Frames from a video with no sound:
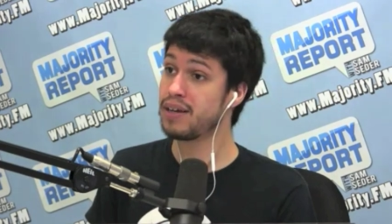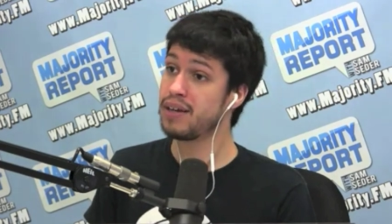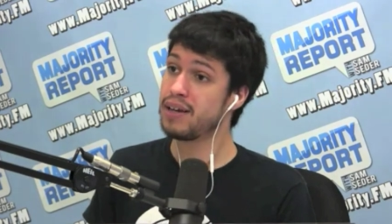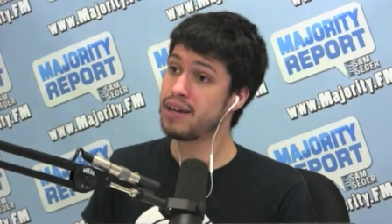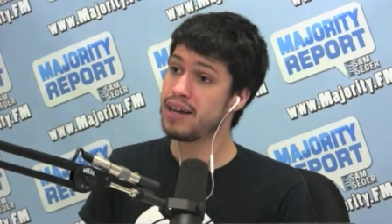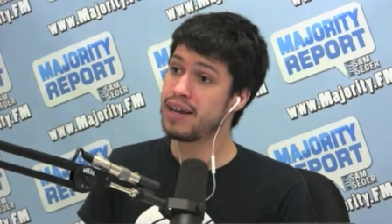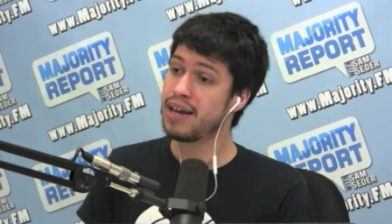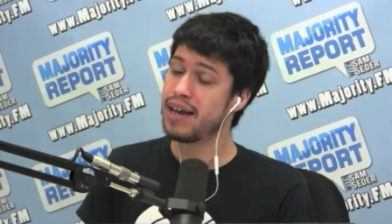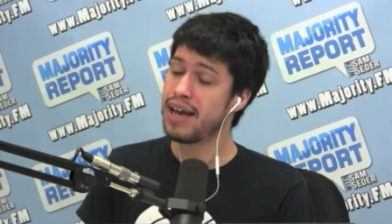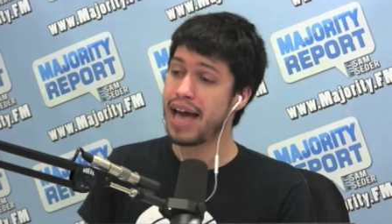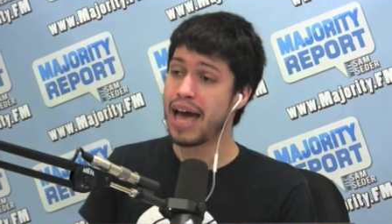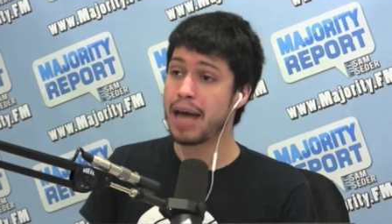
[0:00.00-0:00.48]

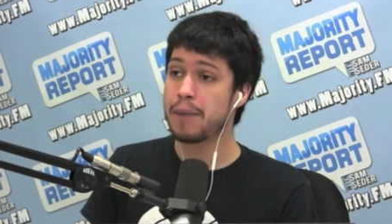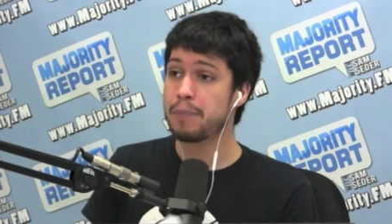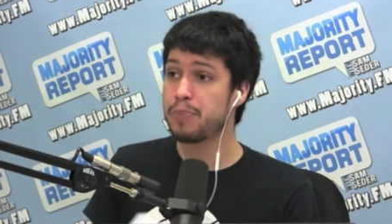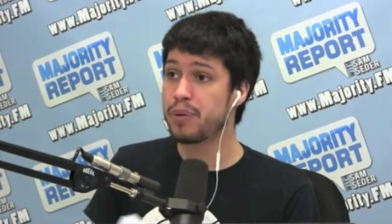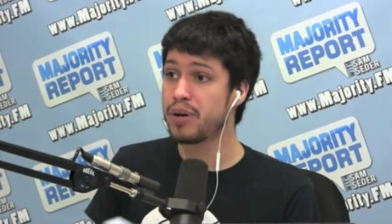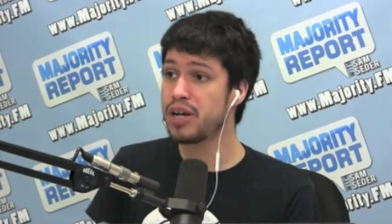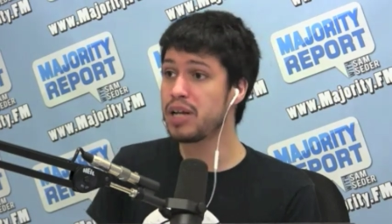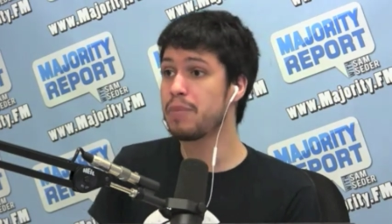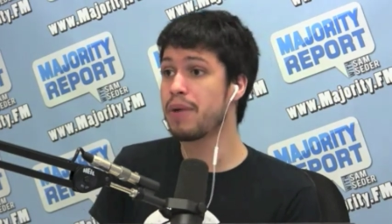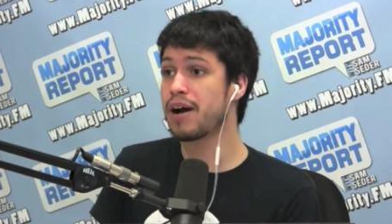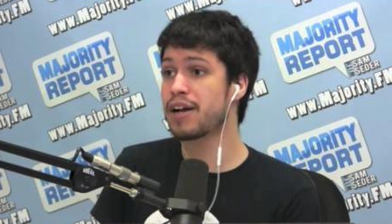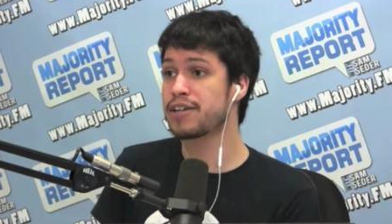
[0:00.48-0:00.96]
Yes. And
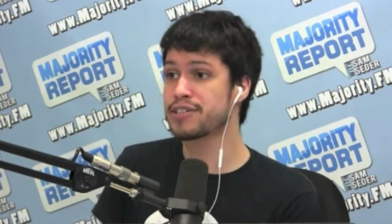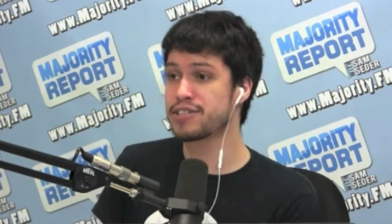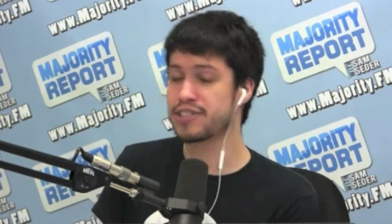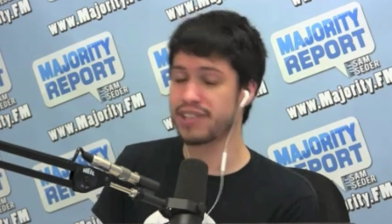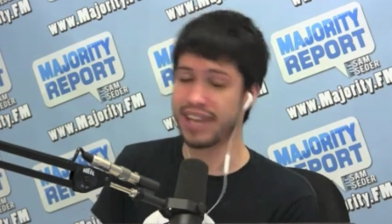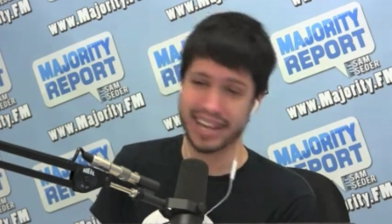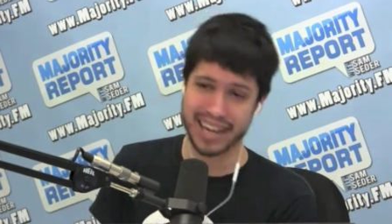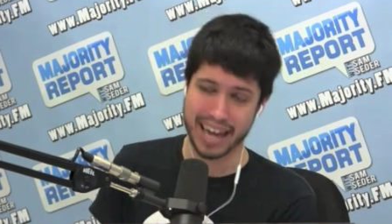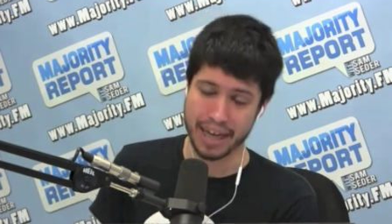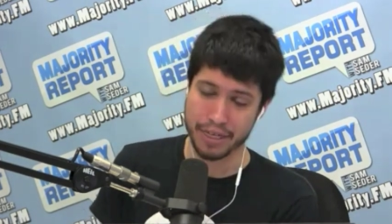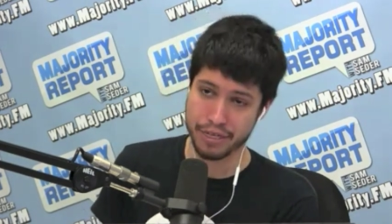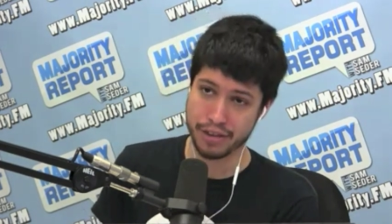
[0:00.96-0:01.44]
pretty much,
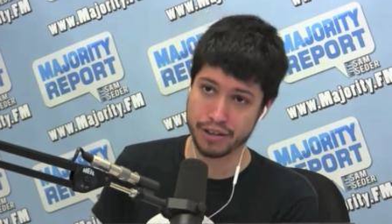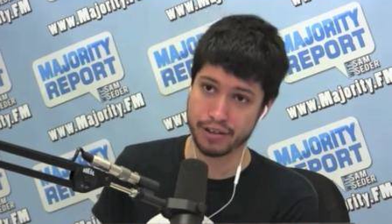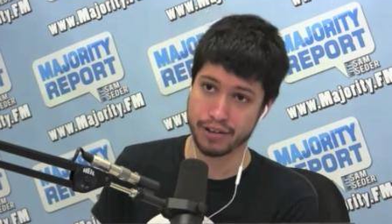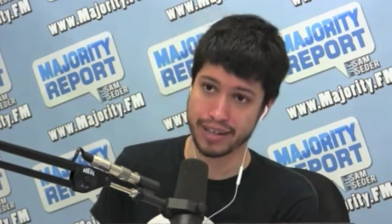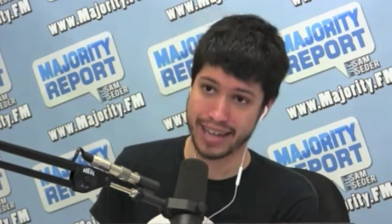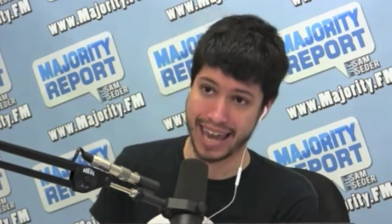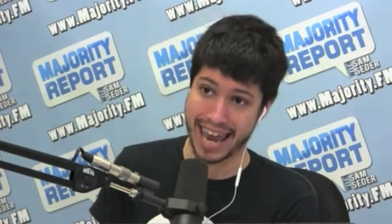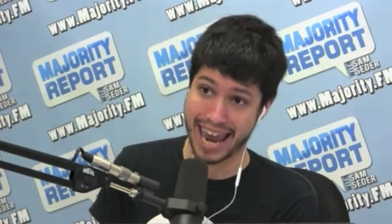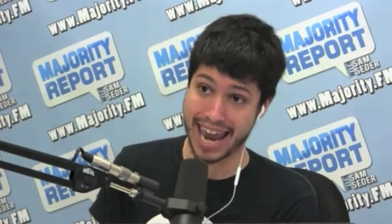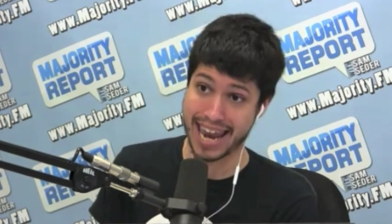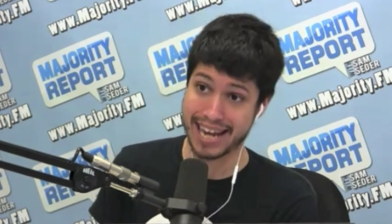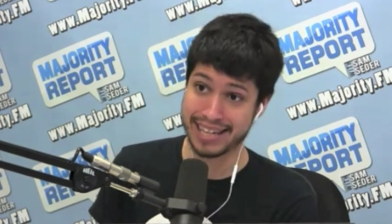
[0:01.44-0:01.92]
like, I think
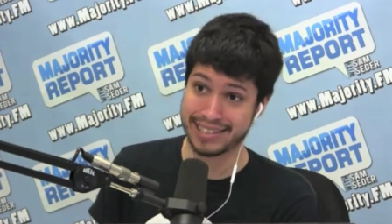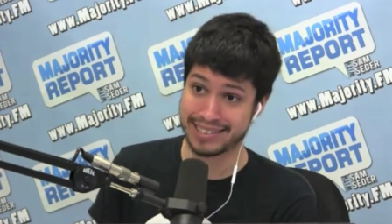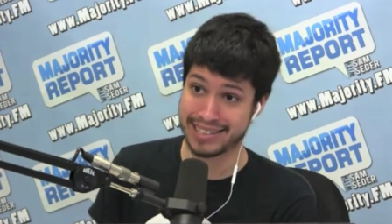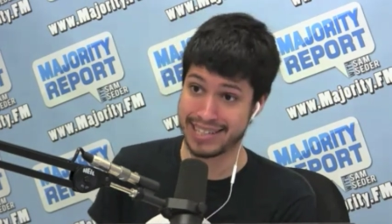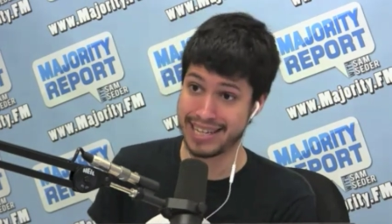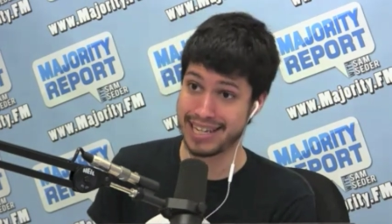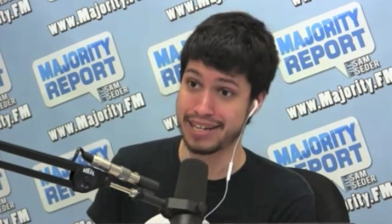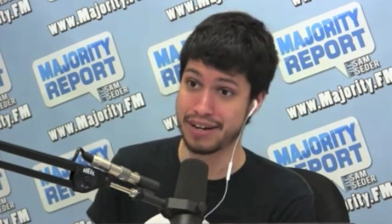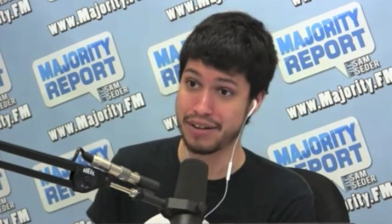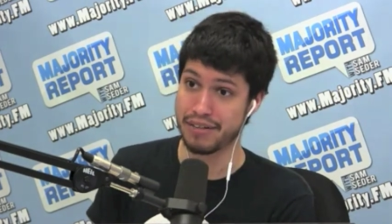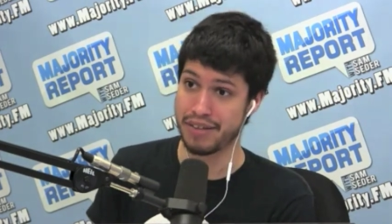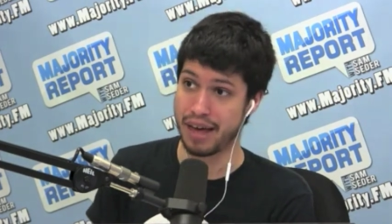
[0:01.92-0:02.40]
like
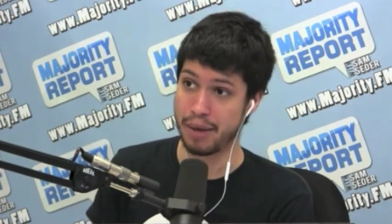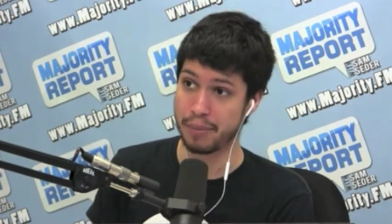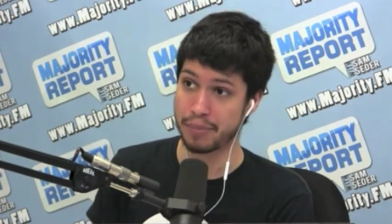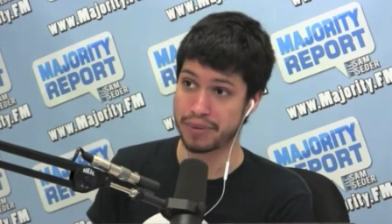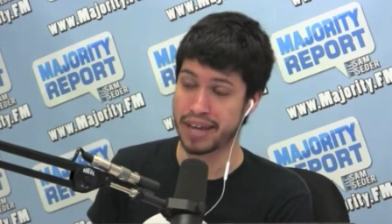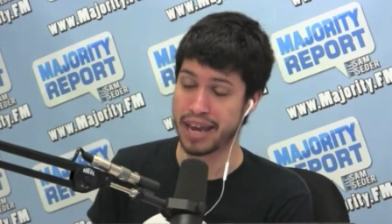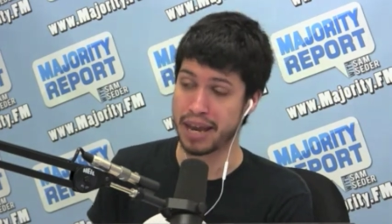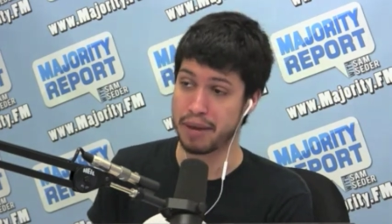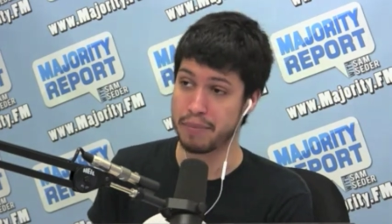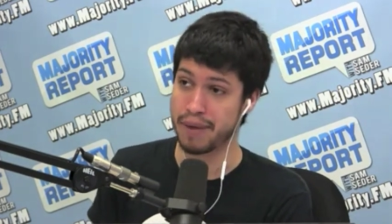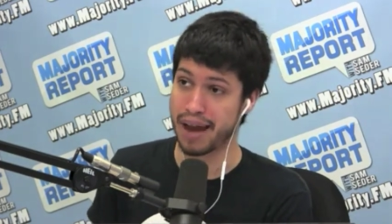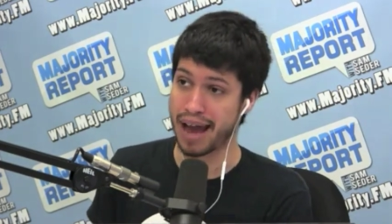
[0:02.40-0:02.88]
18 of them
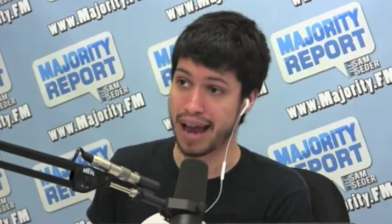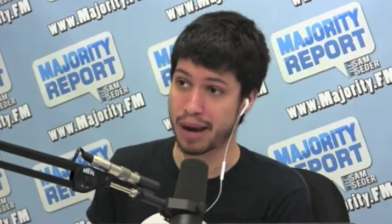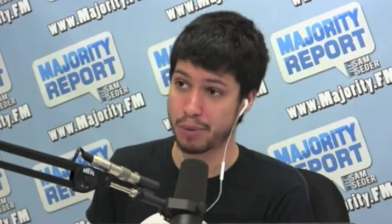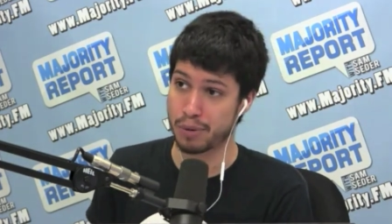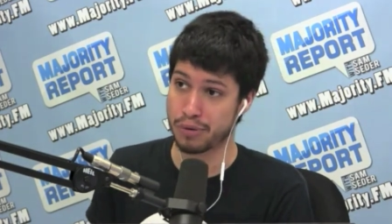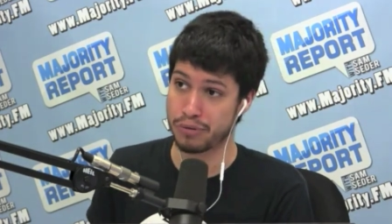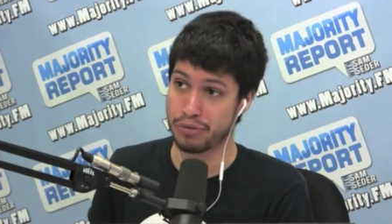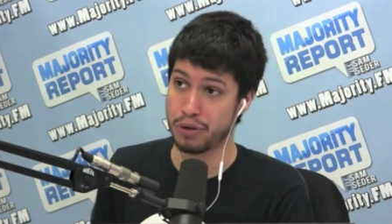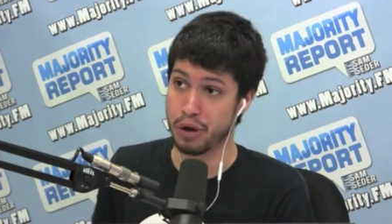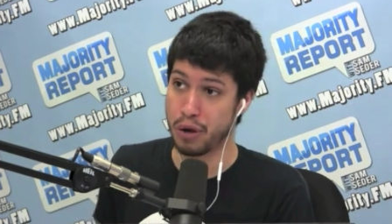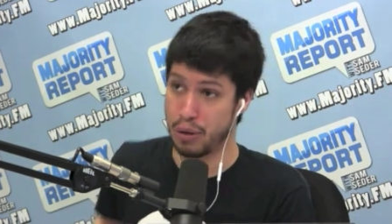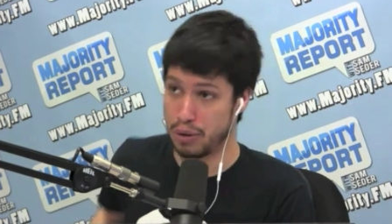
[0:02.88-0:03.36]
came back
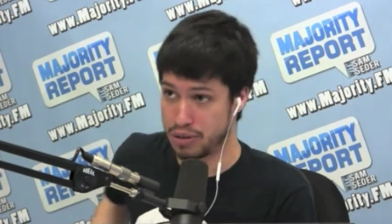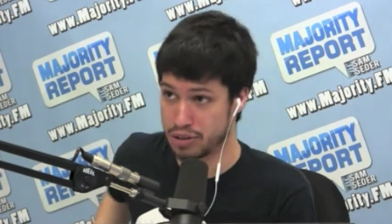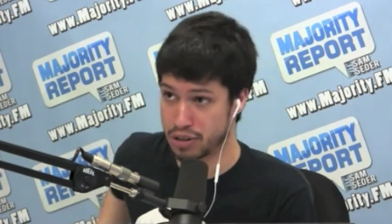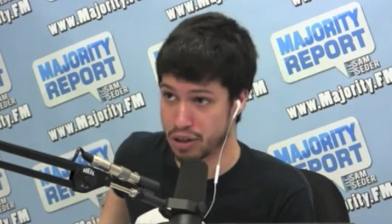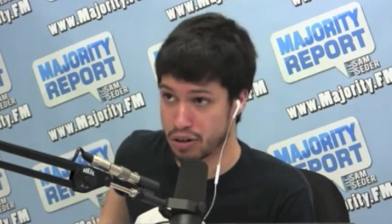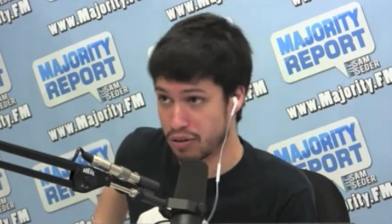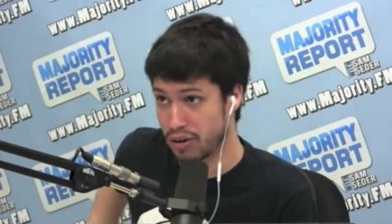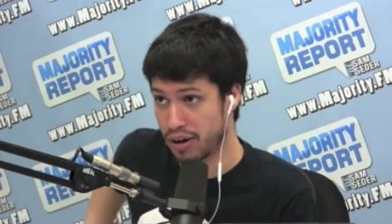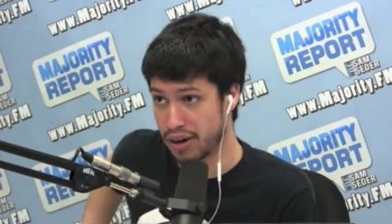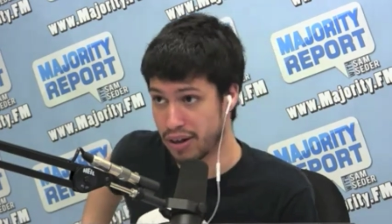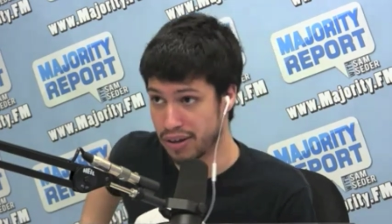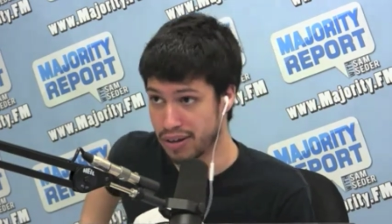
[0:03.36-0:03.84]
with no's
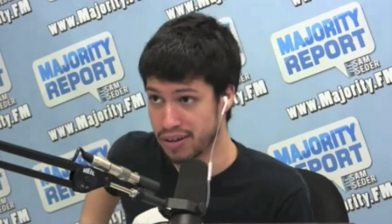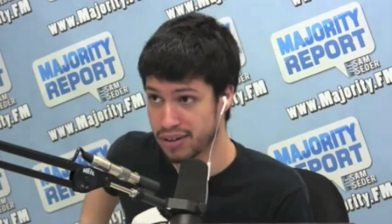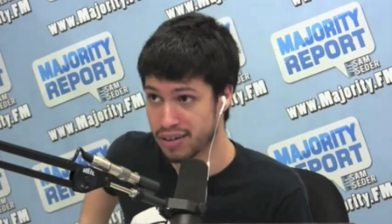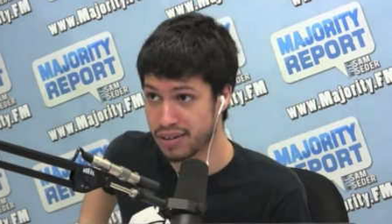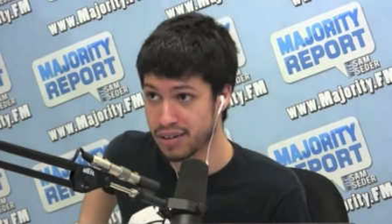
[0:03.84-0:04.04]
already.